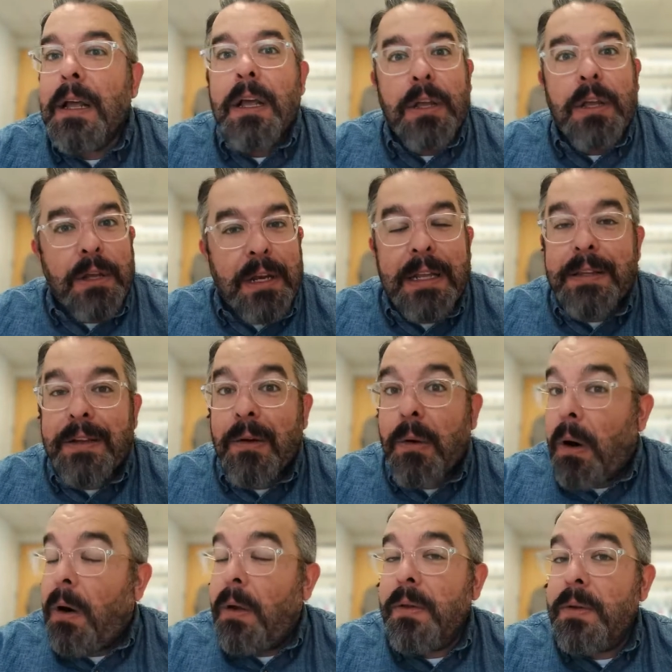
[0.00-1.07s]
You need to know
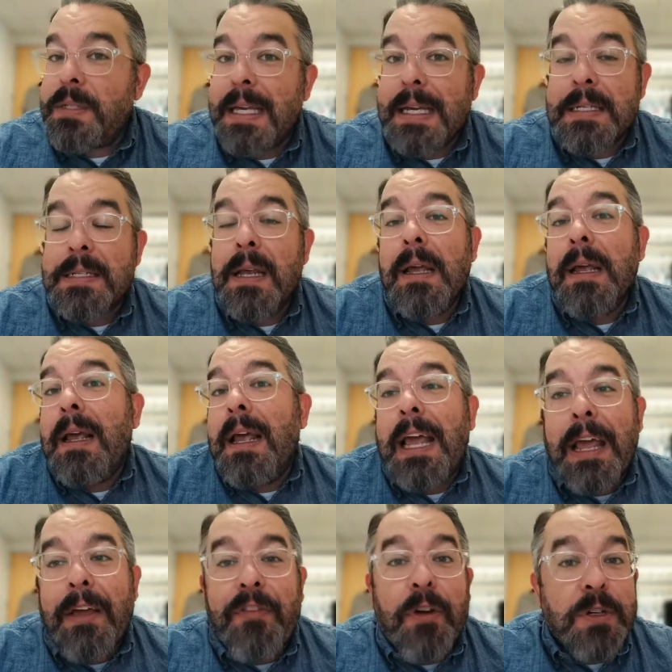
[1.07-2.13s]
all those things.
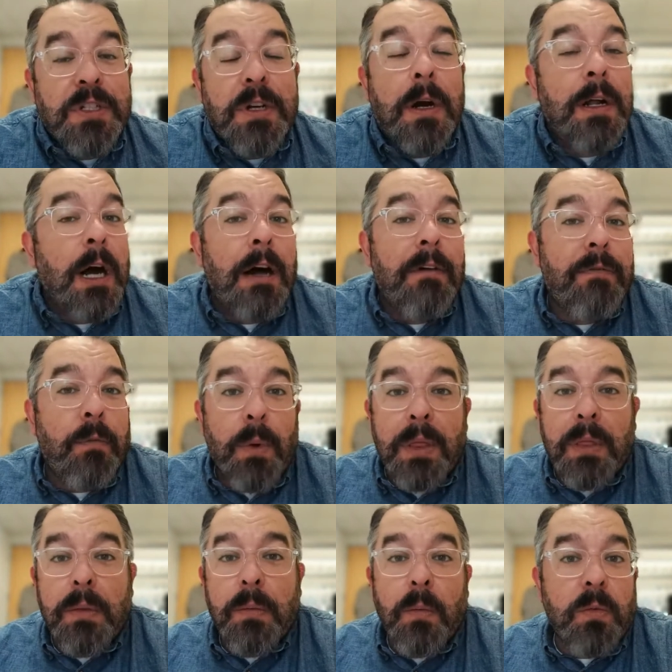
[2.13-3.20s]
If you're starting off
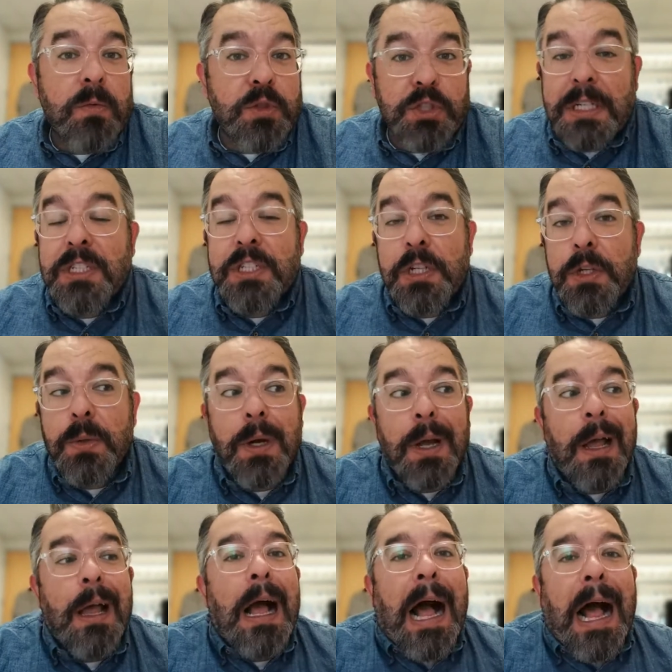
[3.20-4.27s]
with just you,
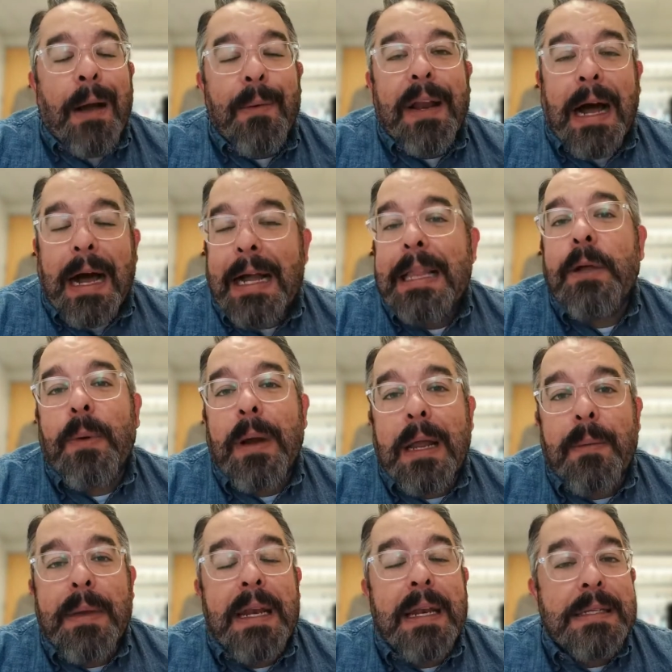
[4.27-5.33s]
I would highly
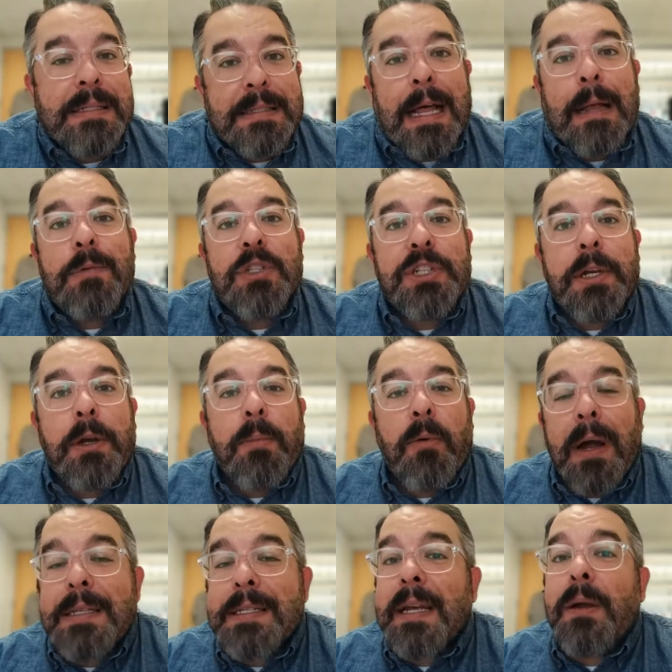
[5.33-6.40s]
recommend establishing your
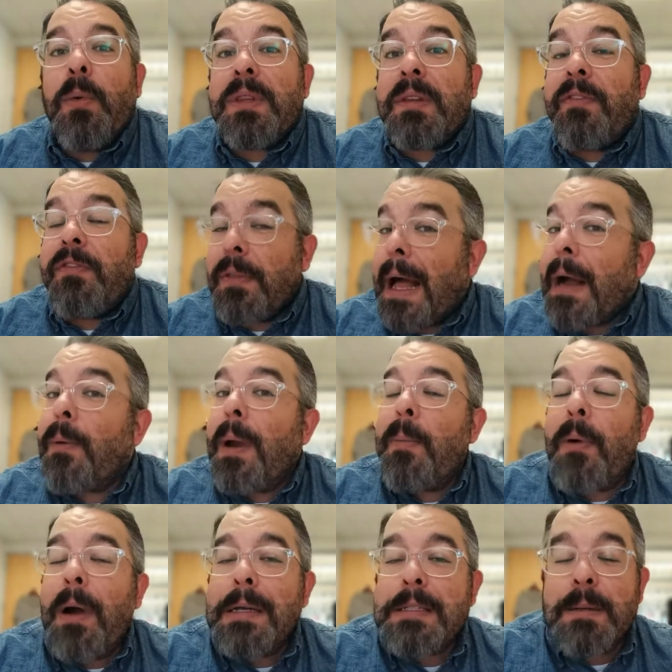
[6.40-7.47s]
pricing with the flat rate
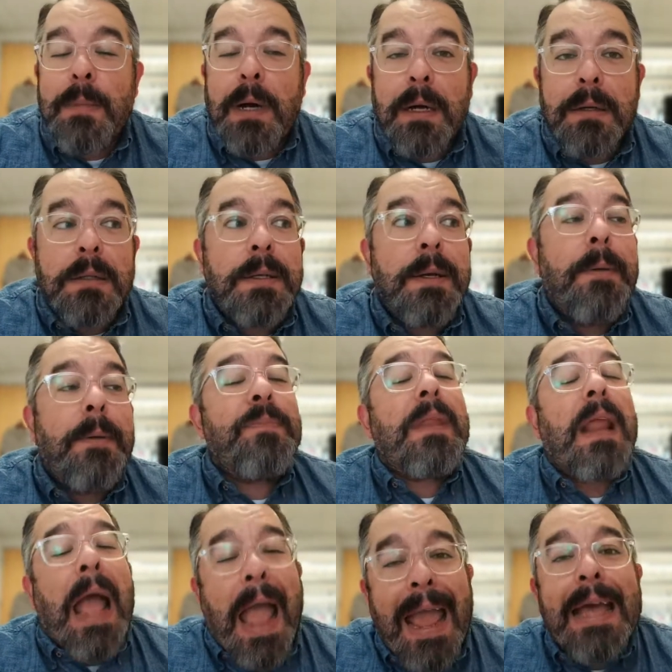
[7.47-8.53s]
pricing model,
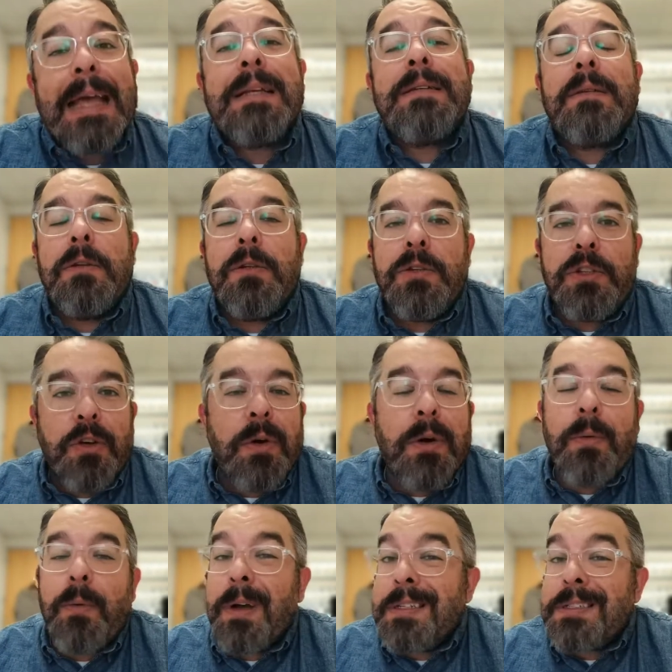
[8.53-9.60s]
and do it
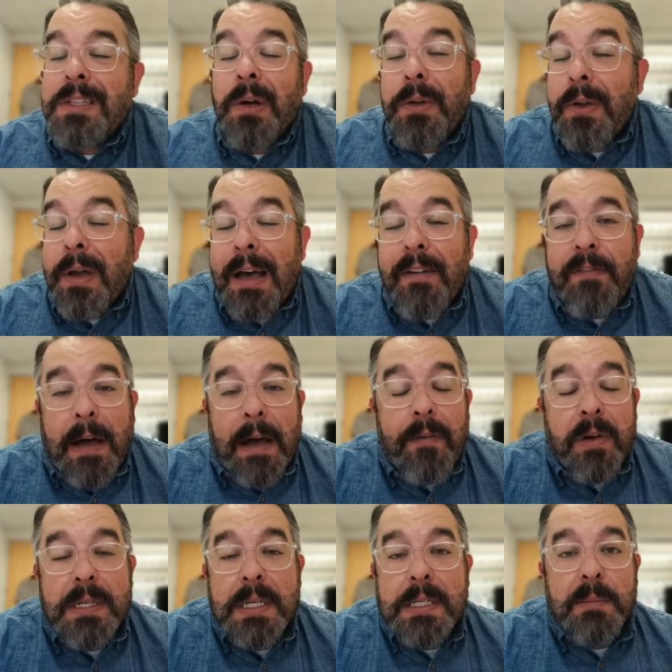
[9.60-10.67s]
as though you have 5
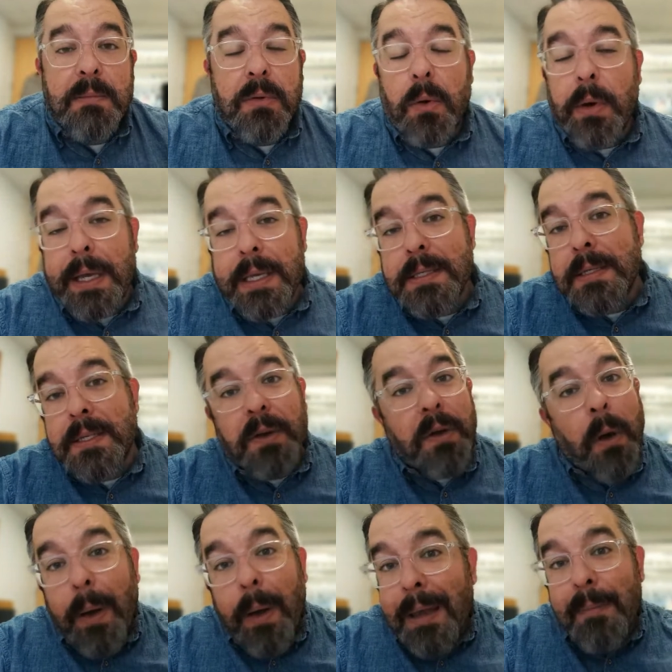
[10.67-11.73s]
or 6 employees. So
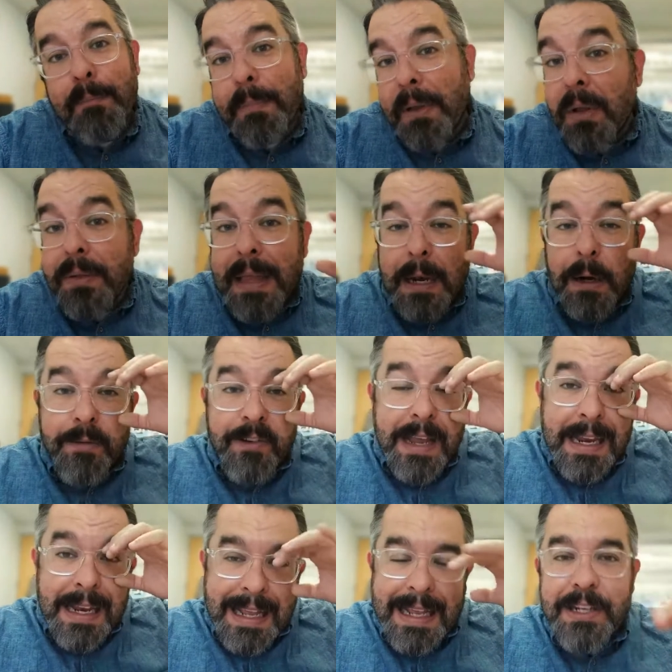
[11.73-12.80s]
go ahead and build that
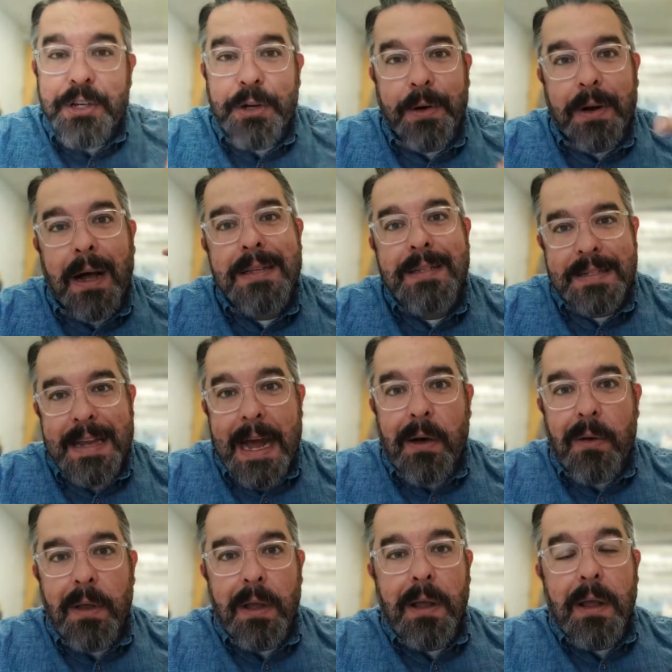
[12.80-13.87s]
overhead into your costs now.